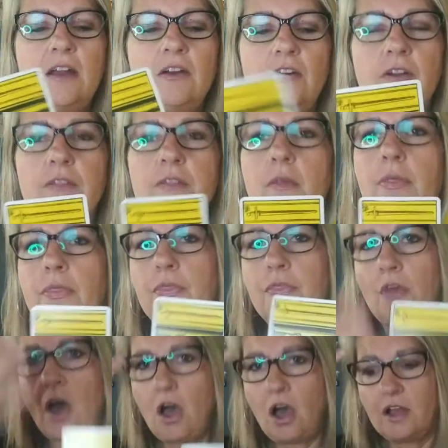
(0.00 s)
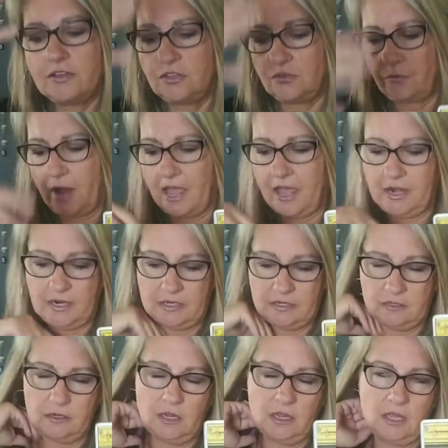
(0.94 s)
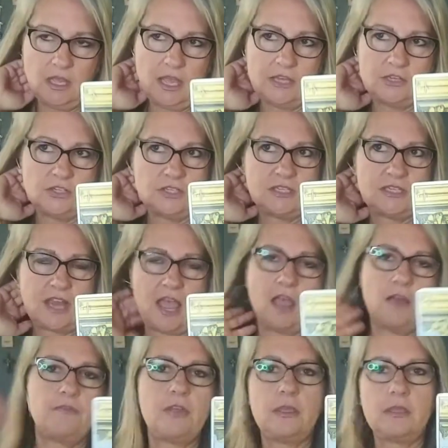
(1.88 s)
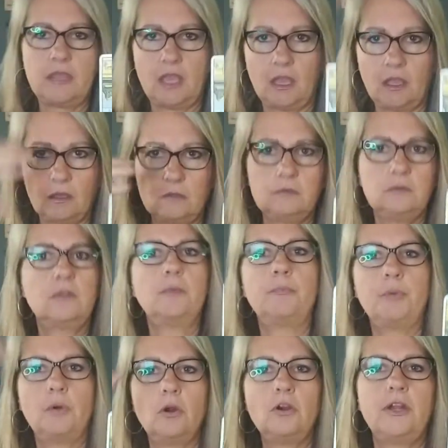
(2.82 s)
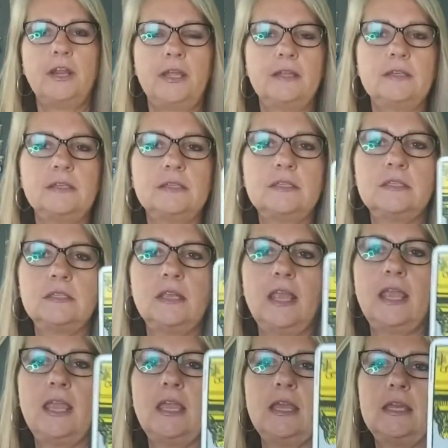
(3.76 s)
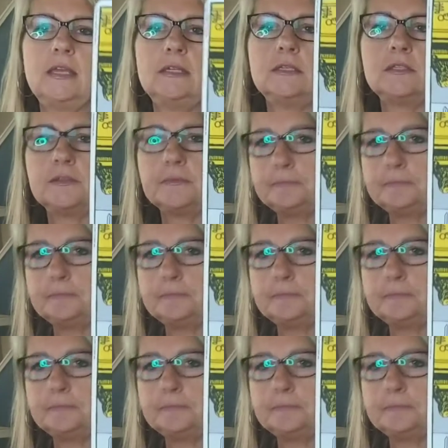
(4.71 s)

are the thoughts, right? And just everything, the burdens. And